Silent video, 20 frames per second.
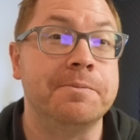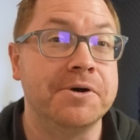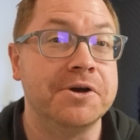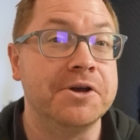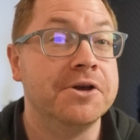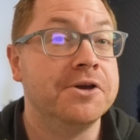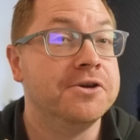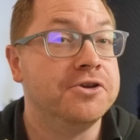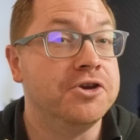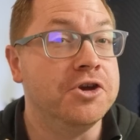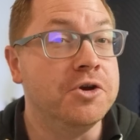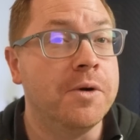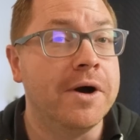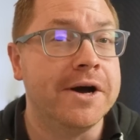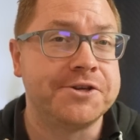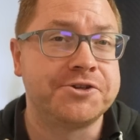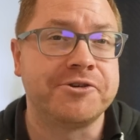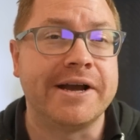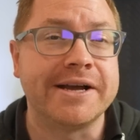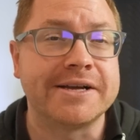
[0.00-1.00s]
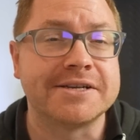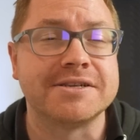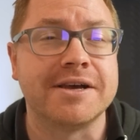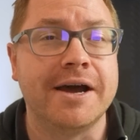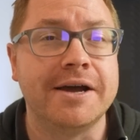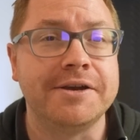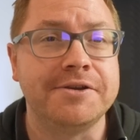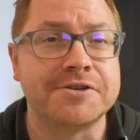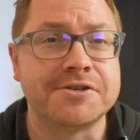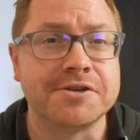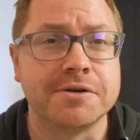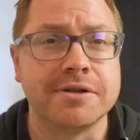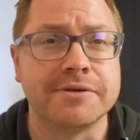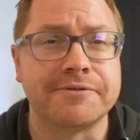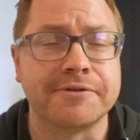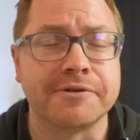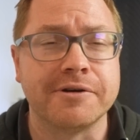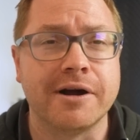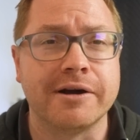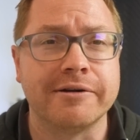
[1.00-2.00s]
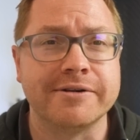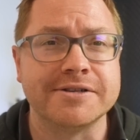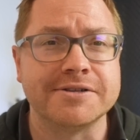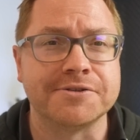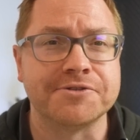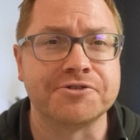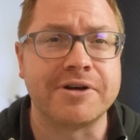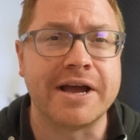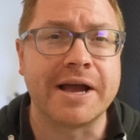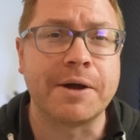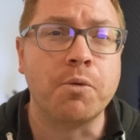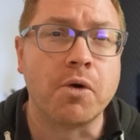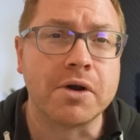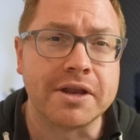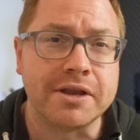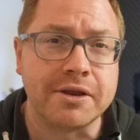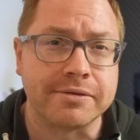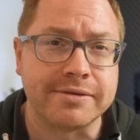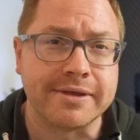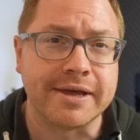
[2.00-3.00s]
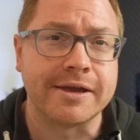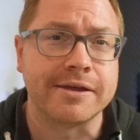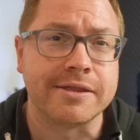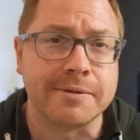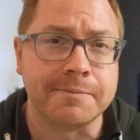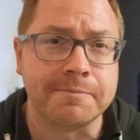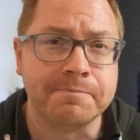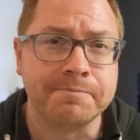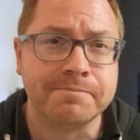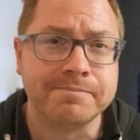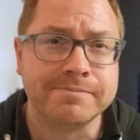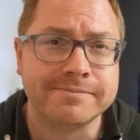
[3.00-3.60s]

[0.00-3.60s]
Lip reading: But you were trackside, you saw the Ferraris on track. What did you think of them?